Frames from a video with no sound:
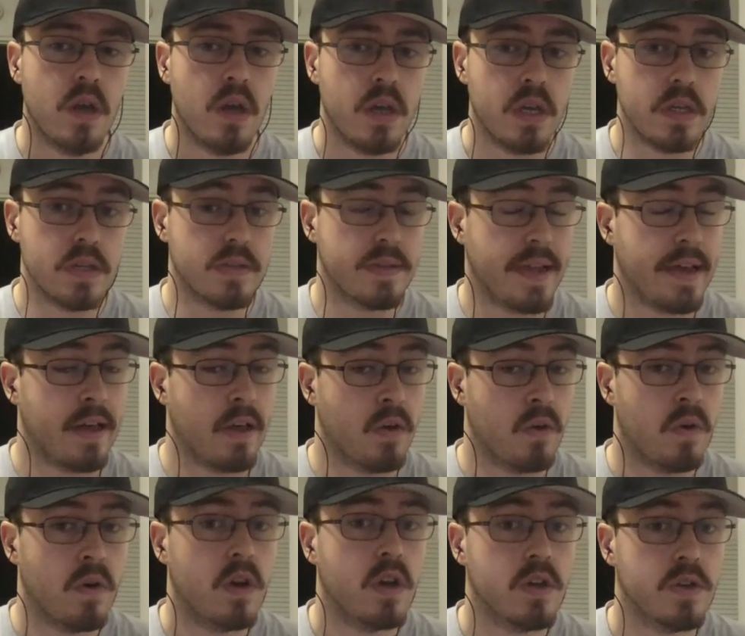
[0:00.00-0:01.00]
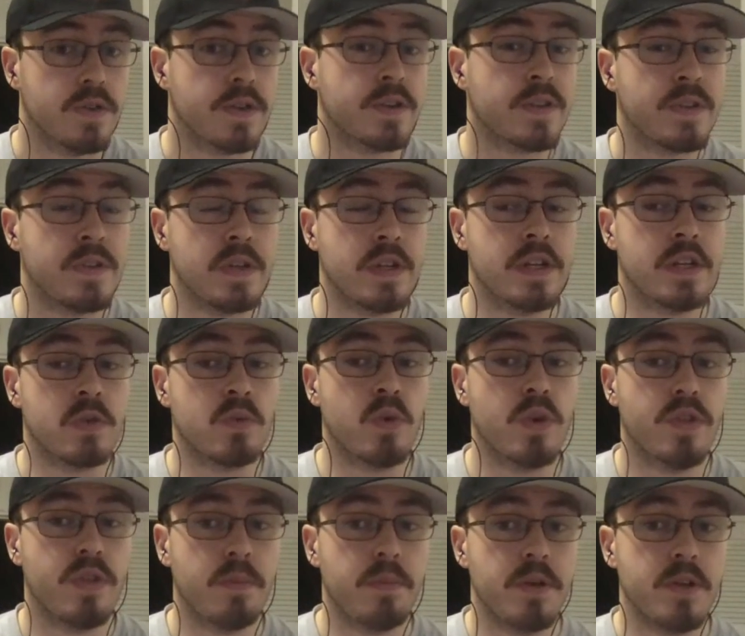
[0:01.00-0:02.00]
He's now succeeding
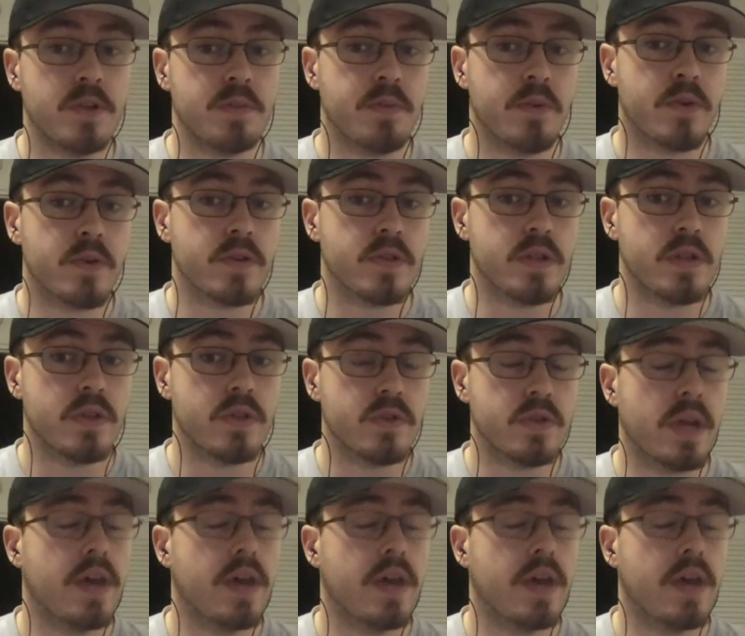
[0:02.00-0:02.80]
with the Pittsburgh Steelers.